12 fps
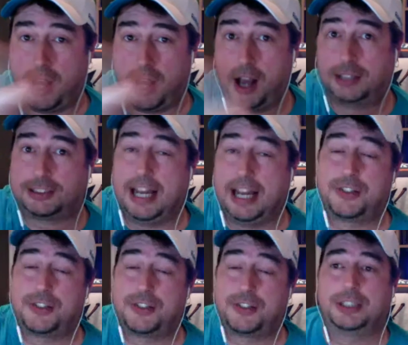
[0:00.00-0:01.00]
to
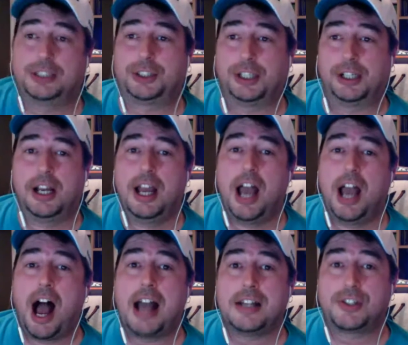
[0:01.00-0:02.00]
answer your question,
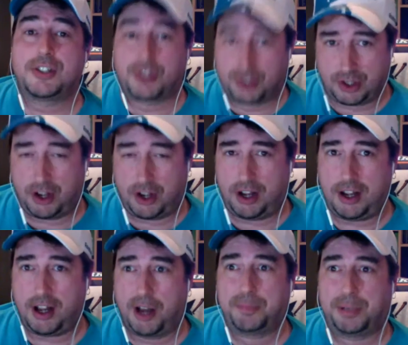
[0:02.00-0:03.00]
I saw
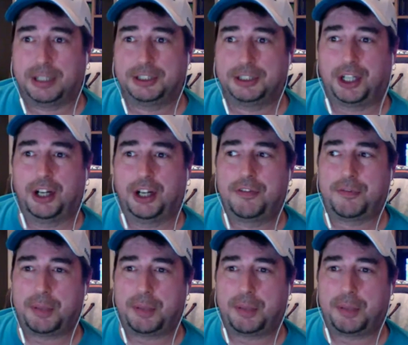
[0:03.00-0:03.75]
a bunch of